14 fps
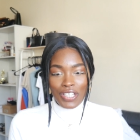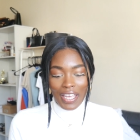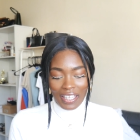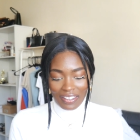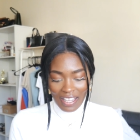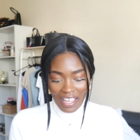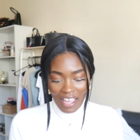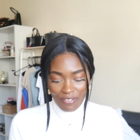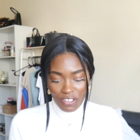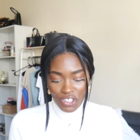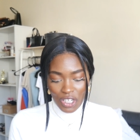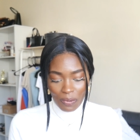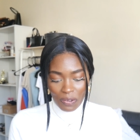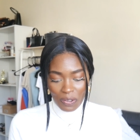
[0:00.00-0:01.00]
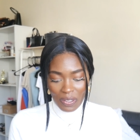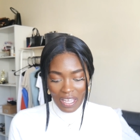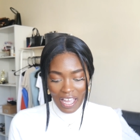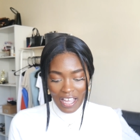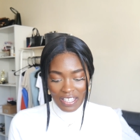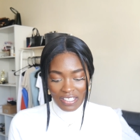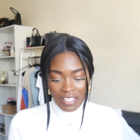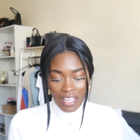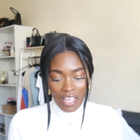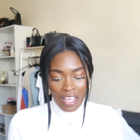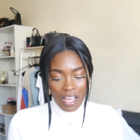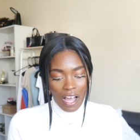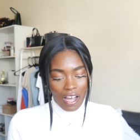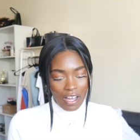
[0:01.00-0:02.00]
jacket that I have to share with you guys,
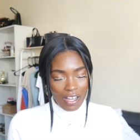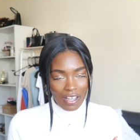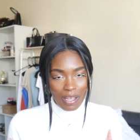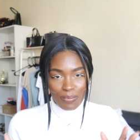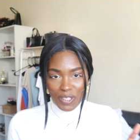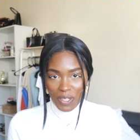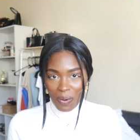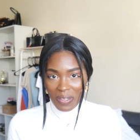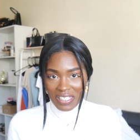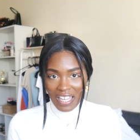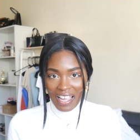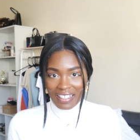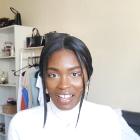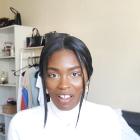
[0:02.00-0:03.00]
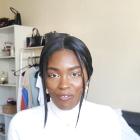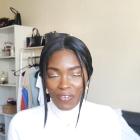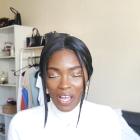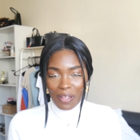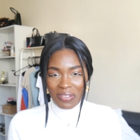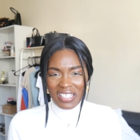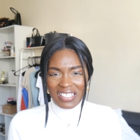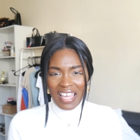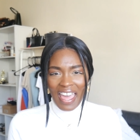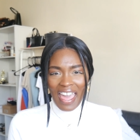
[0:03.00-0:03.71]
ugh, I'm so excited that I found this.